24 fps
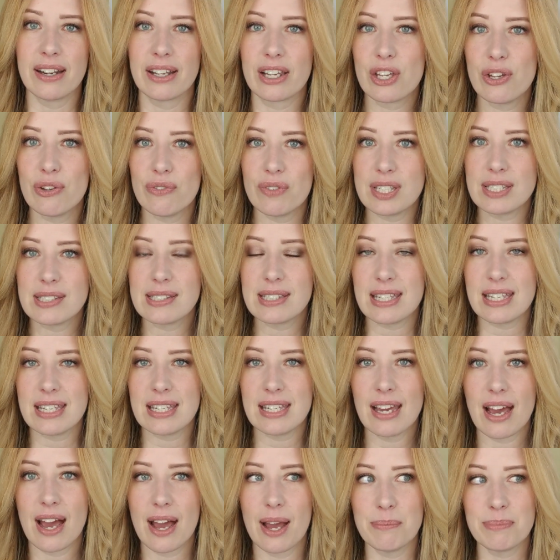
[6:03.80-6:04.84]
on a
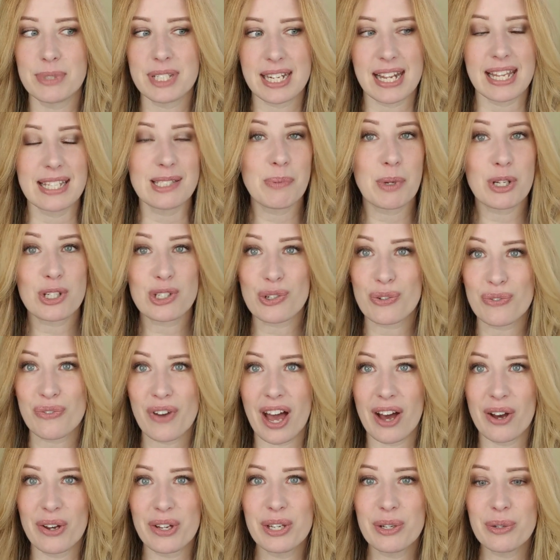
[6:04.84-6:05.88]
QVC today's special
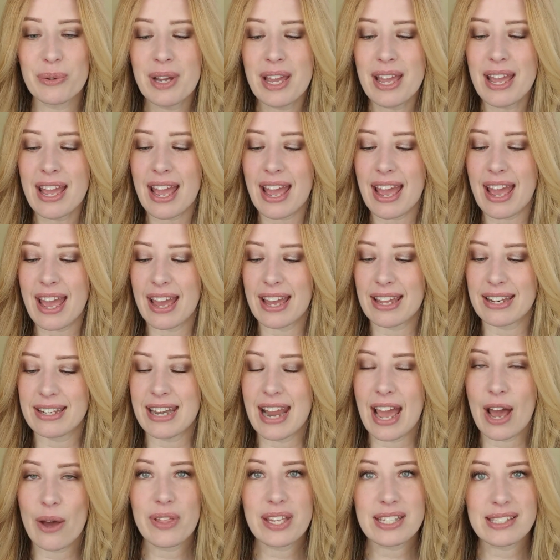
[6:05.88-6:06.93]
value, and
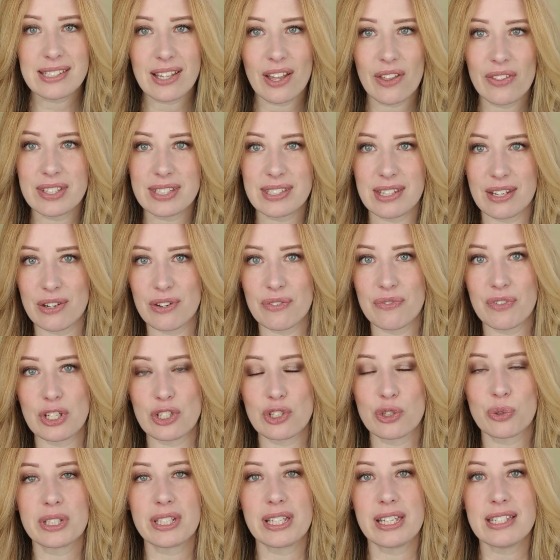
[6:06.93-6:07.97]
now they sell this
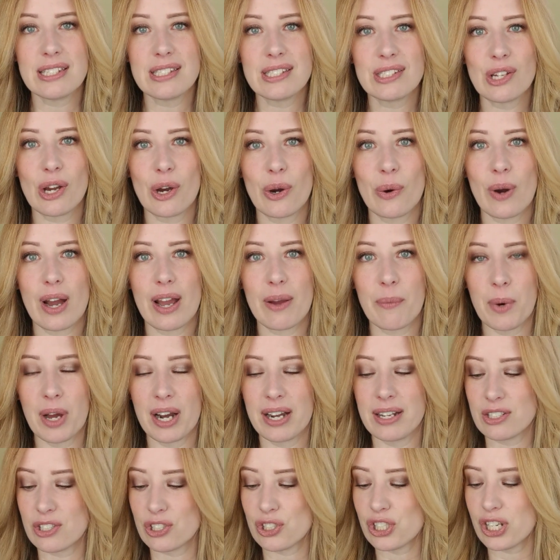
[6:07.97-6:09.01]
individually, so I
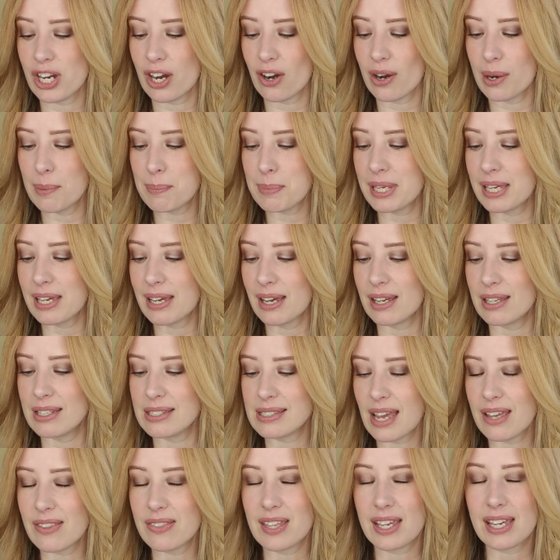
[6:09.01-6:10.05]
wanted to share it
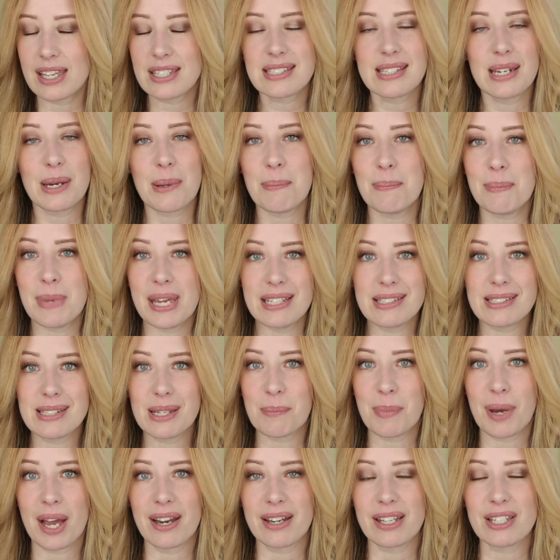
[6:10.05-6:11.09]
because I think it's an
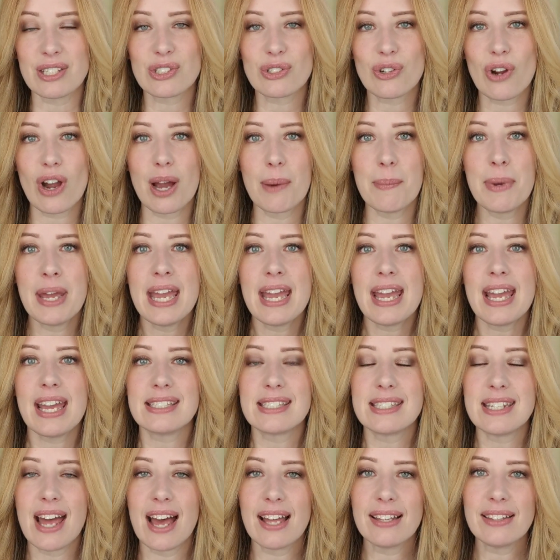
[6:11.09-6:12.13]
amazing body scrub.
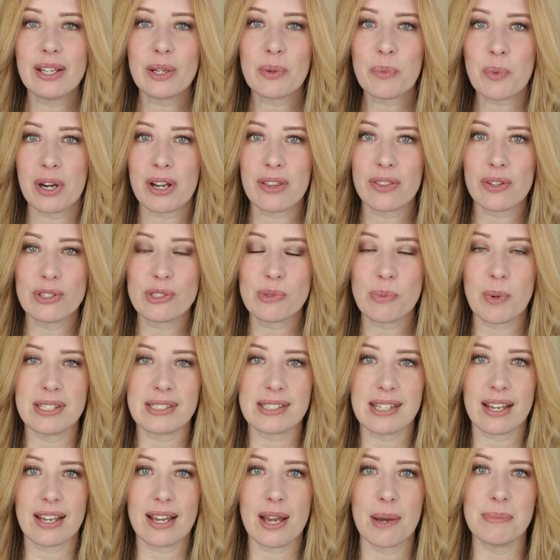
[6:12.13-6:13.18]
It's not like one of those
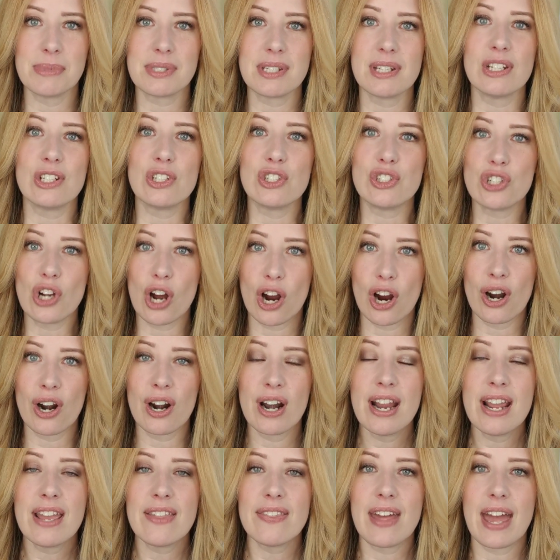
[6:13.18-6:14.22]
ones that comes in a
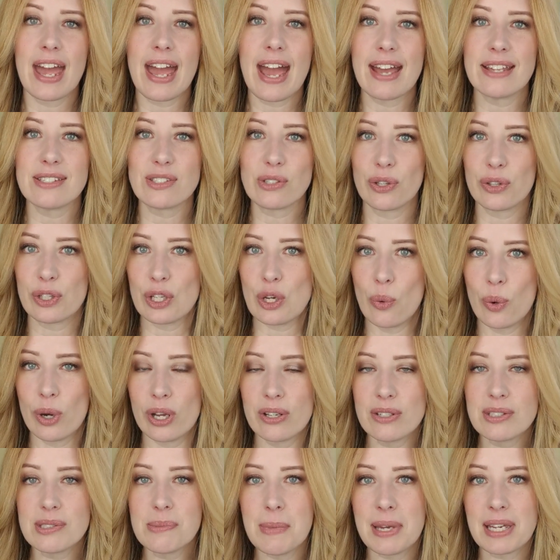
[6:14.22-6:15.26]
jar that has all the
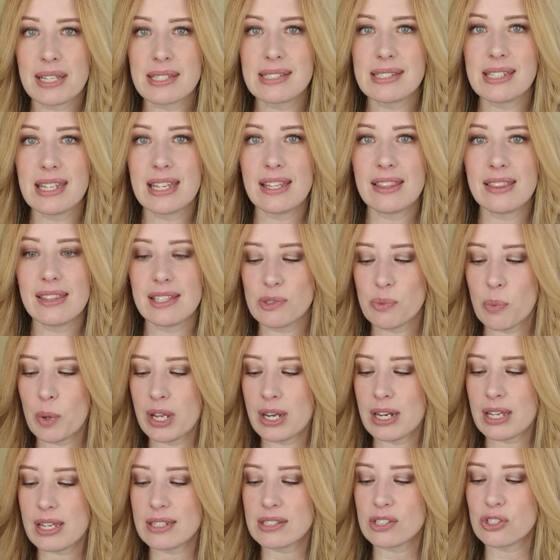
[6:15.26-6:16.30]
oils mixed in. This
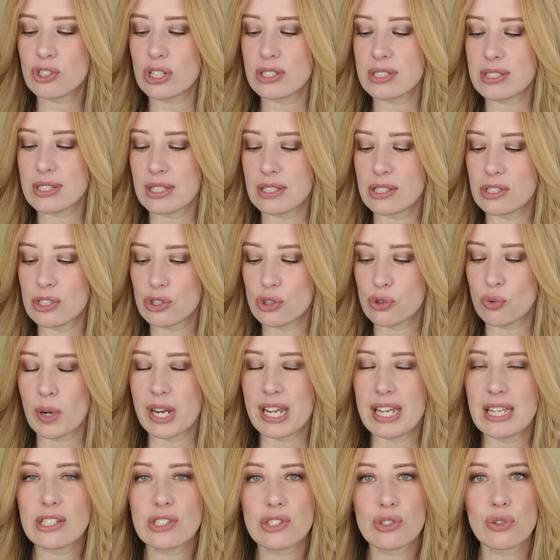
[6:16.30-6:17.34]
one is just a
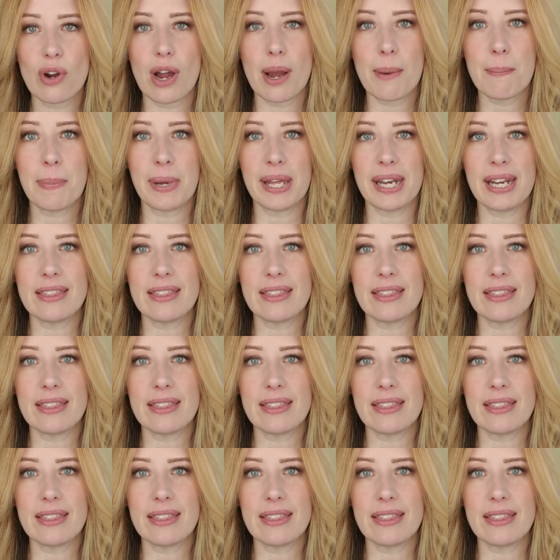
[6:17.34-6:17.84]
straight scrub,